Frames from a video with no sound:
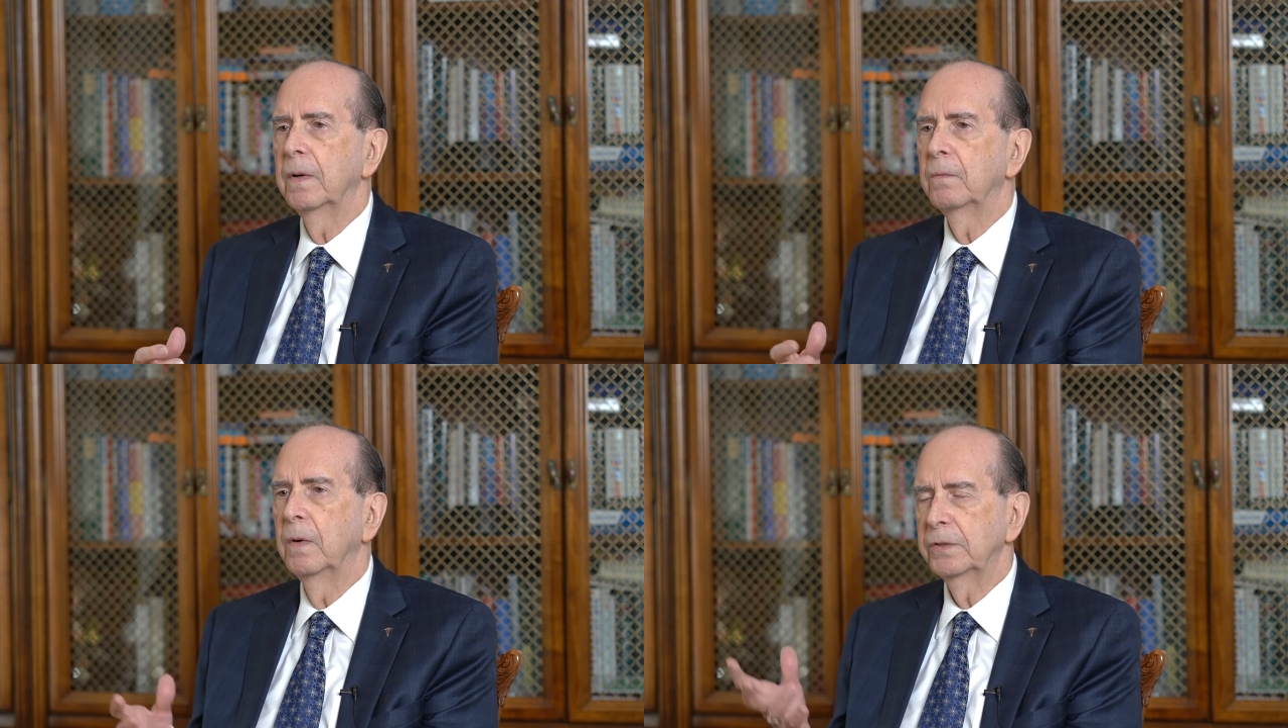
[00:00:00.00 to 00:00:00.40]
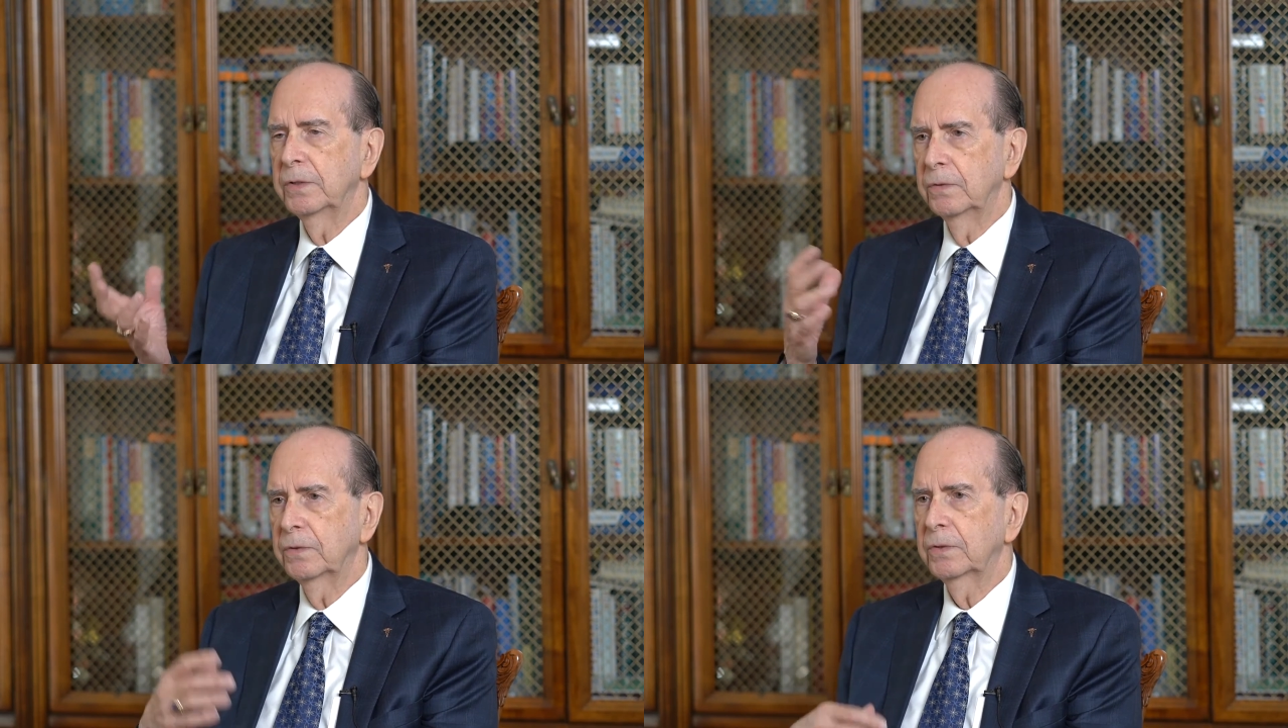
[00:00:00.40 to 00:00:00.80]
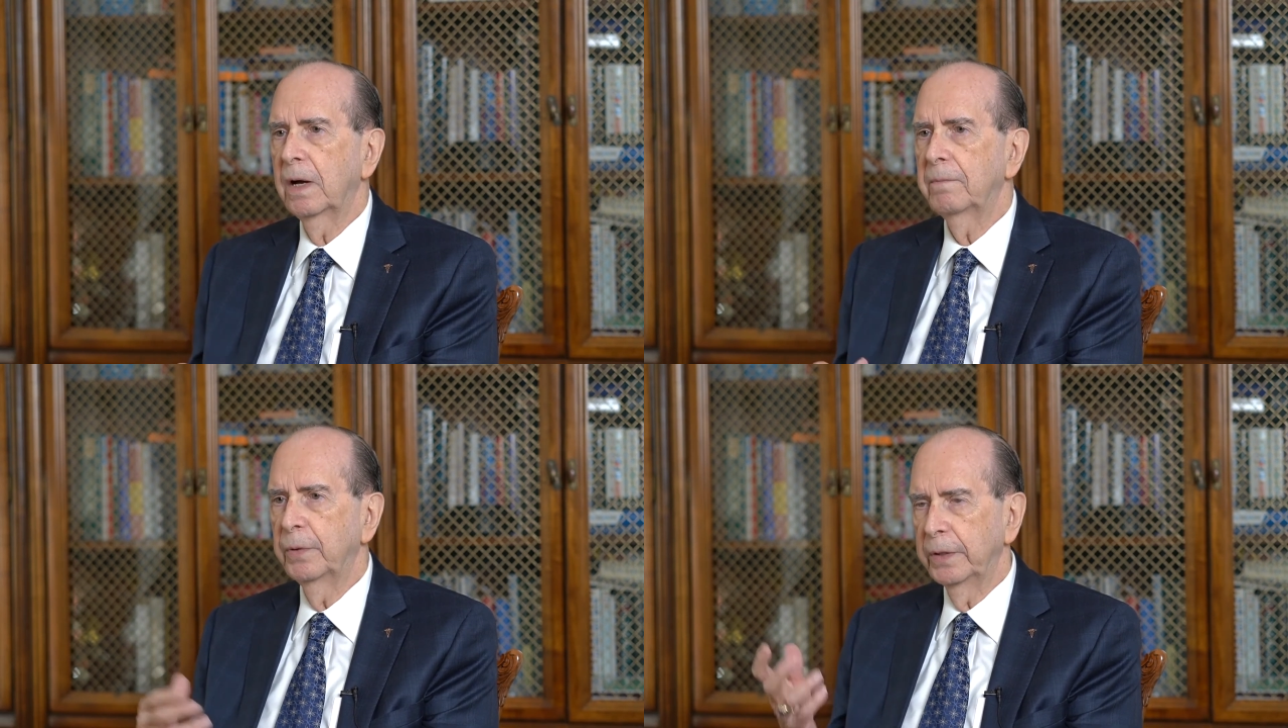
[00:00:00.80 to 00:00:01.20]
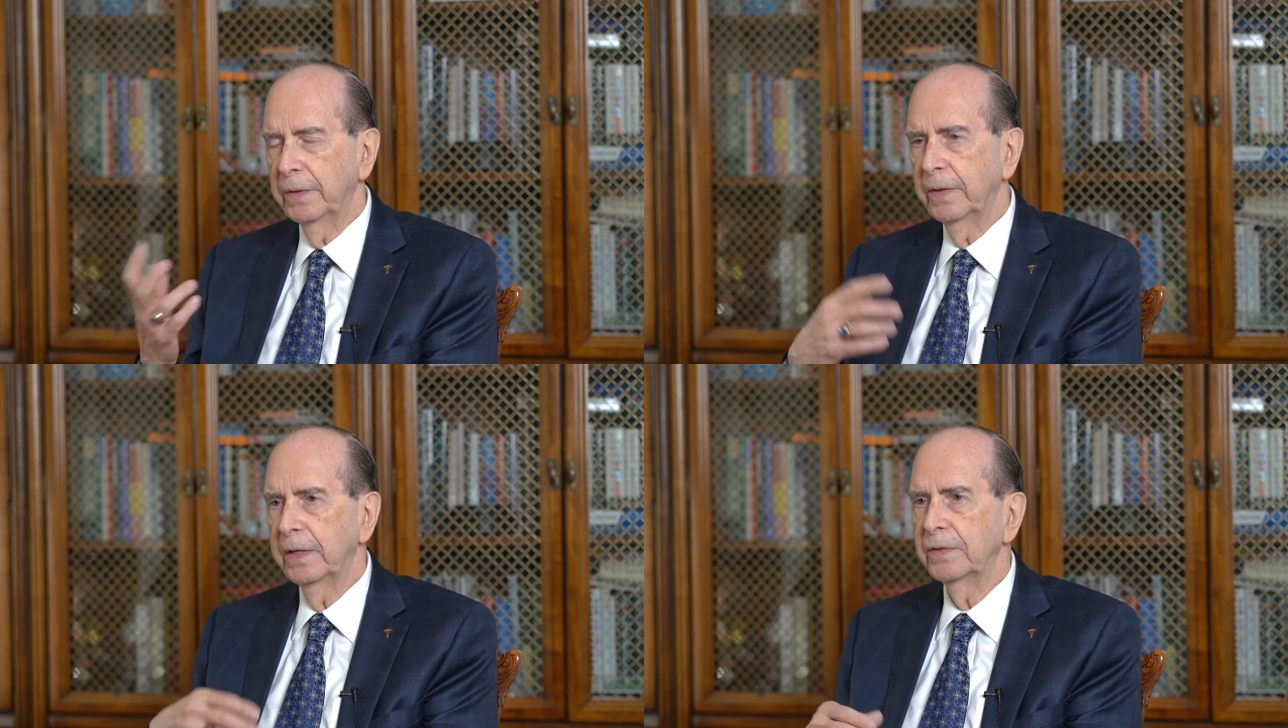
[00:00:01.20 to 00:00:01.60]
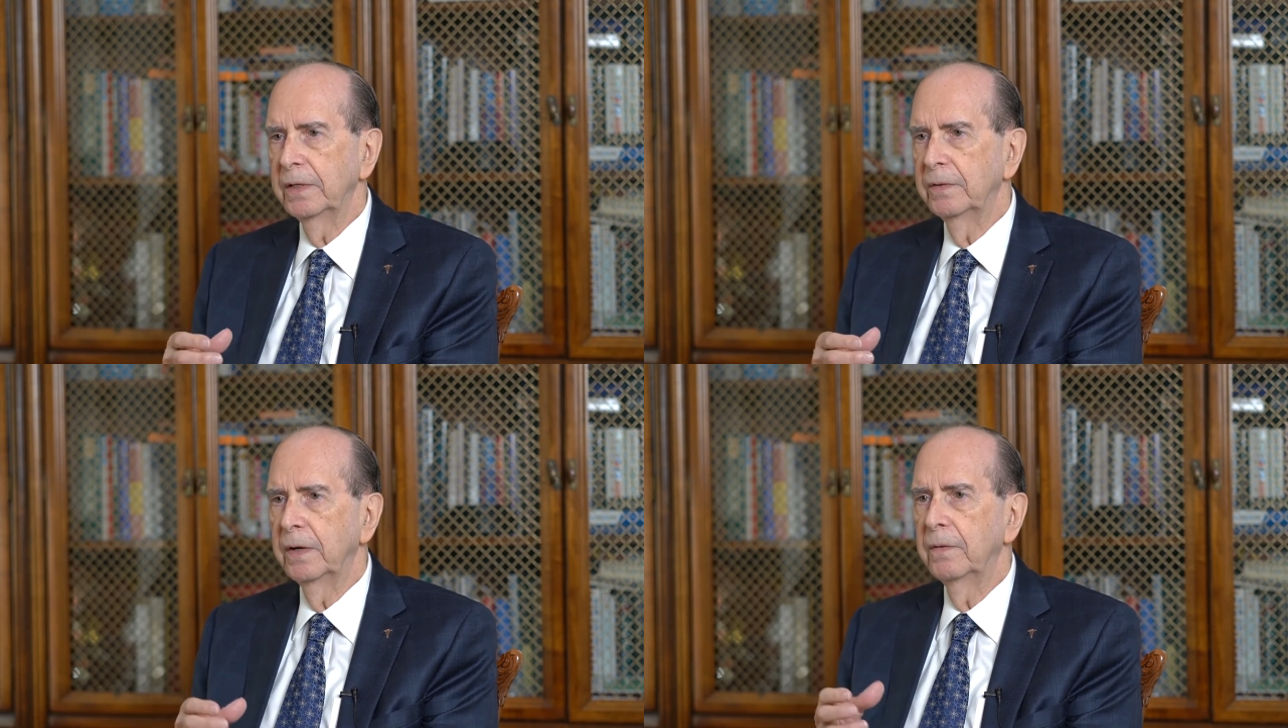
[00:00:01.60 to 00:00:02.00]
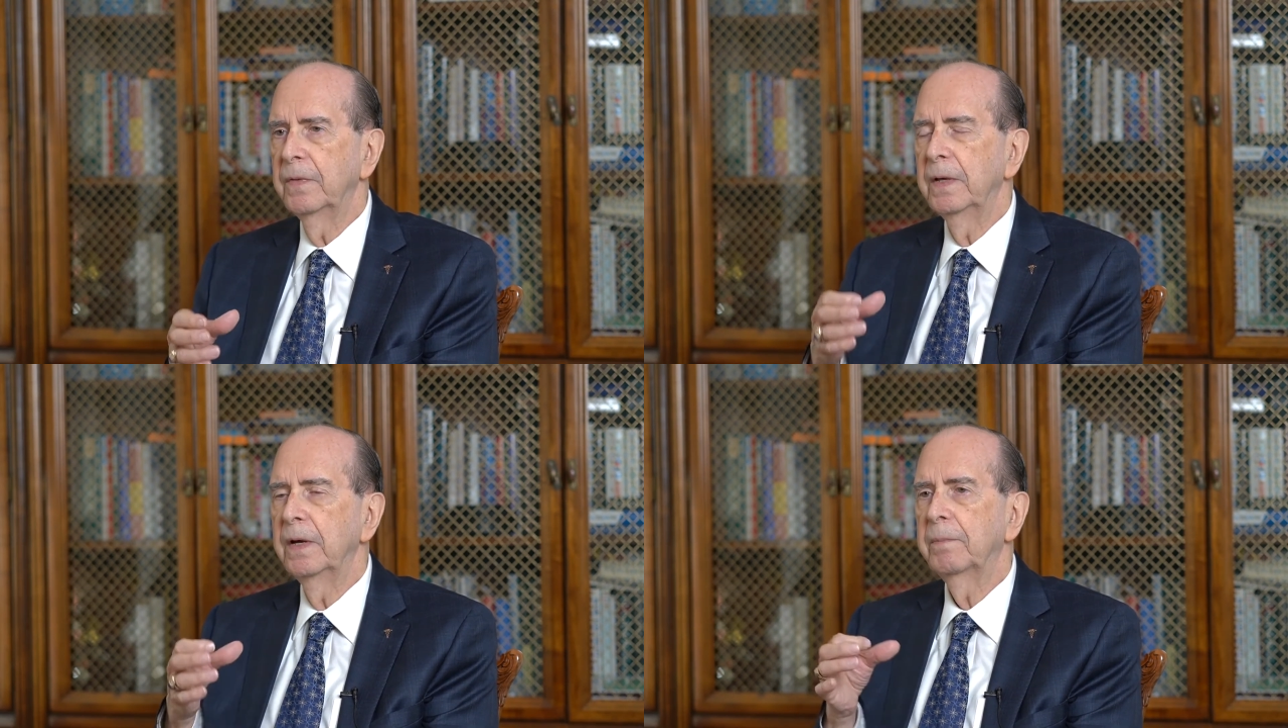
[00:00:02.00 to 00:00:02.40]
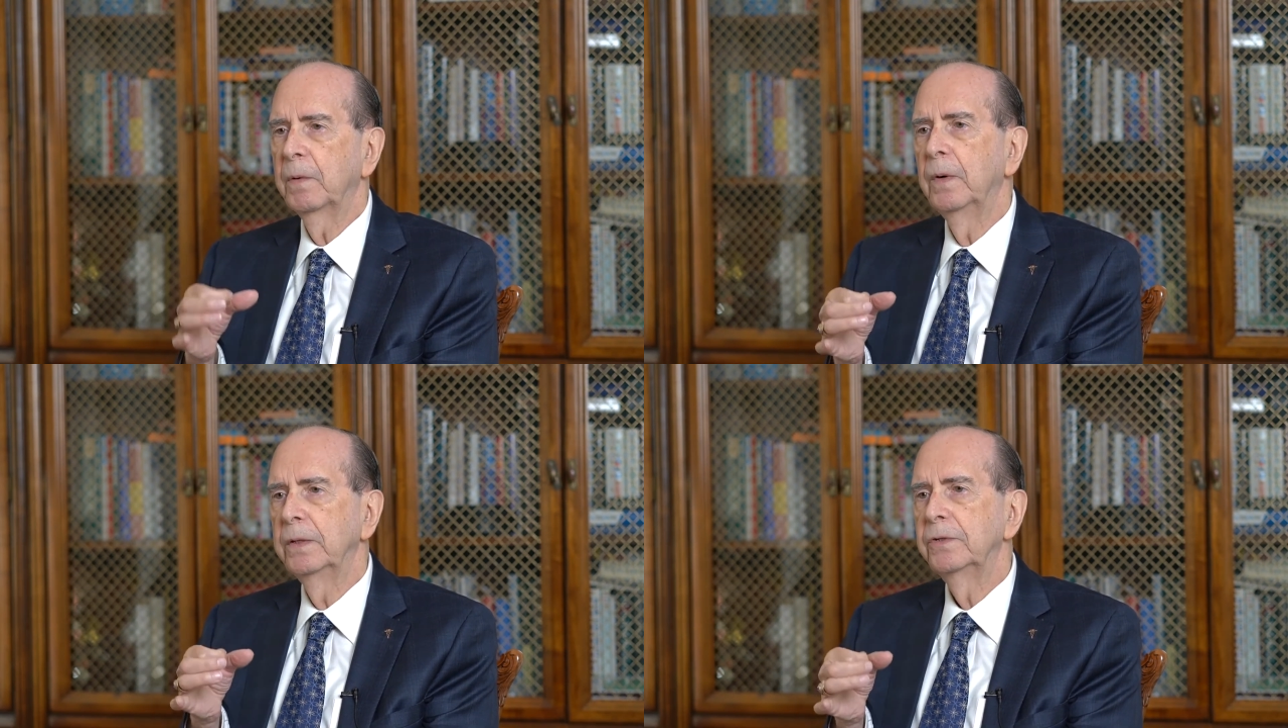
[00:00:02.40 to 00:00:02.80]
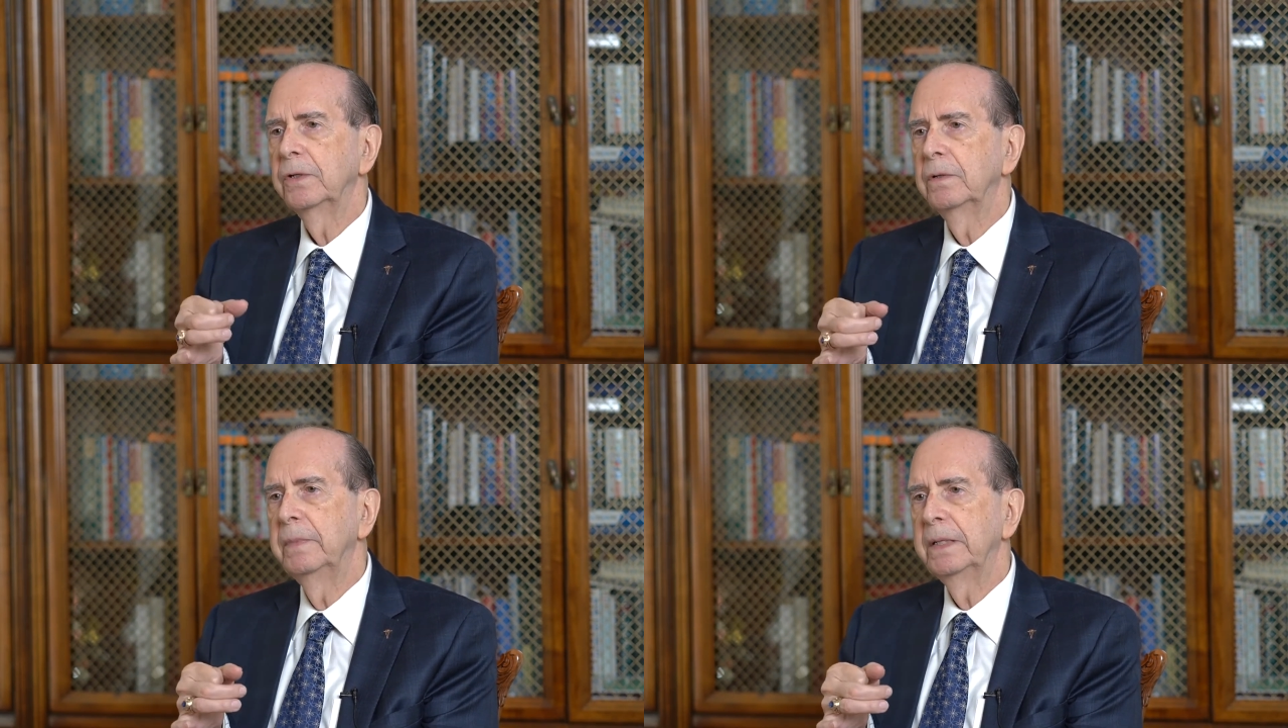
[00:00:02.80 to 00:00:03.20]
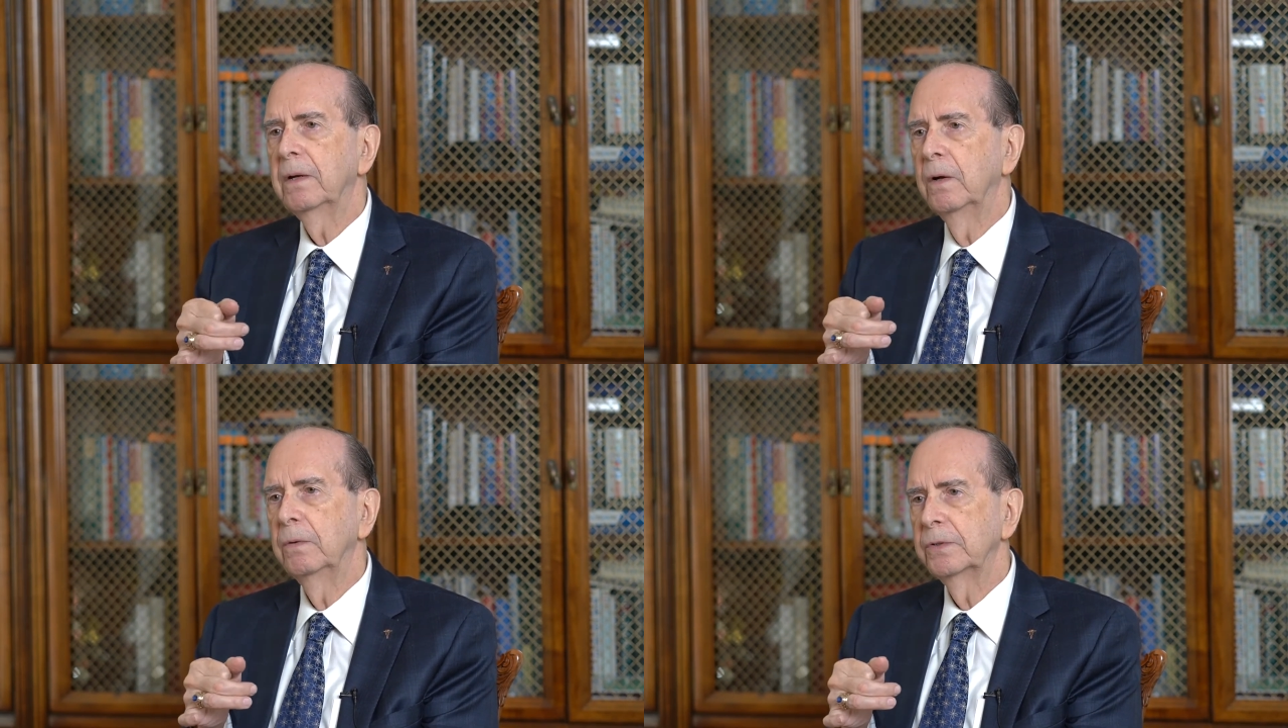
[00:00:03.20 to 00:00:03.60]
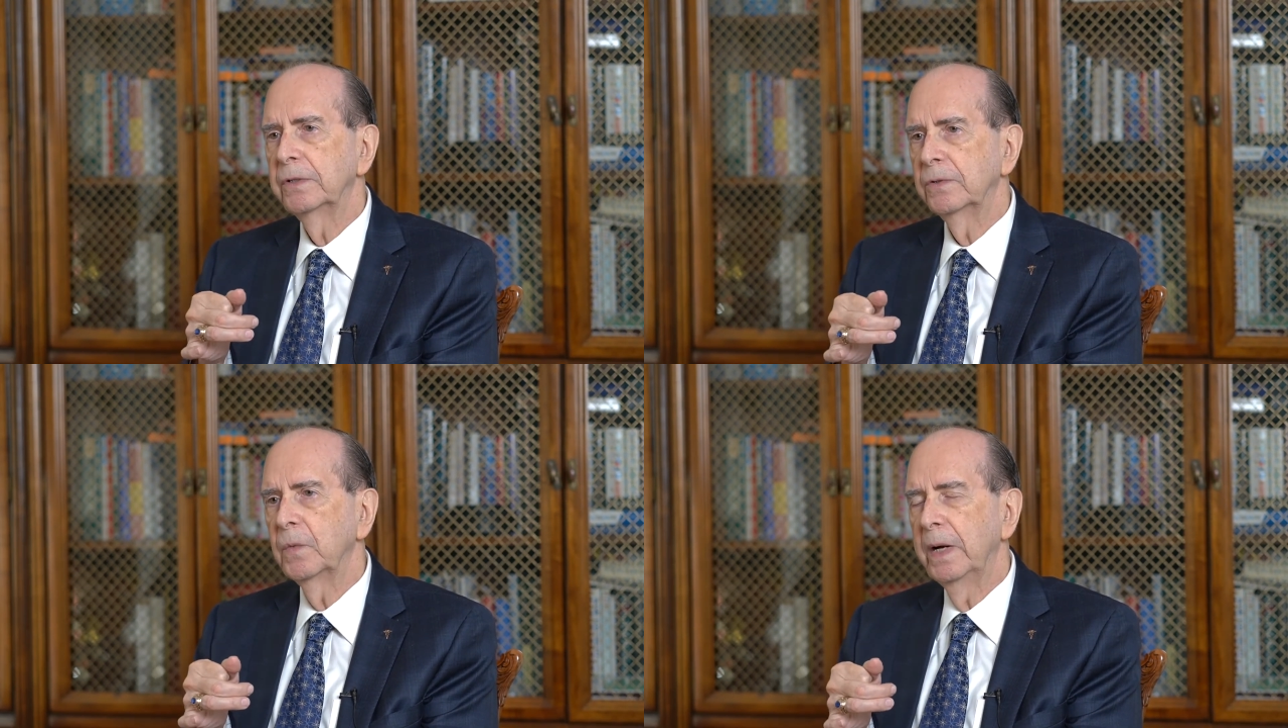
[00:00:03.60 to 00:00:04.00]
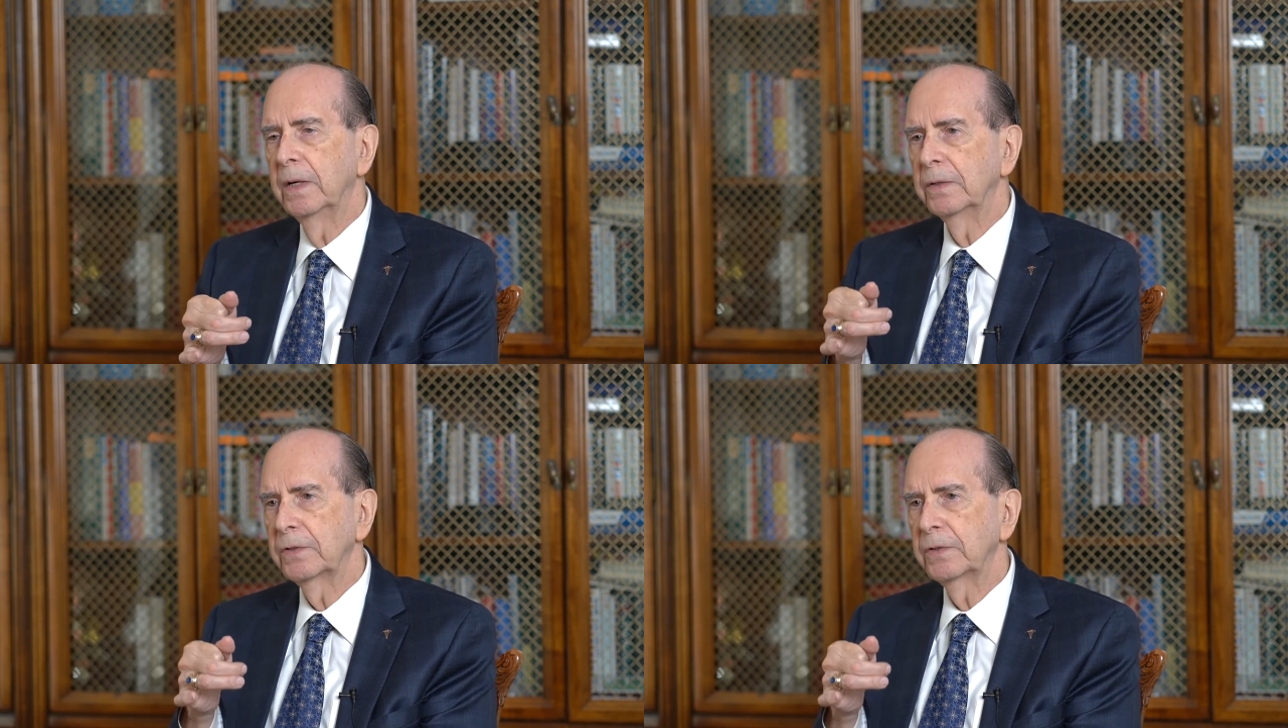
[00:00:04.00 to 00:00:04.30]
once you stop putting things in there, the upper one should be closed as well,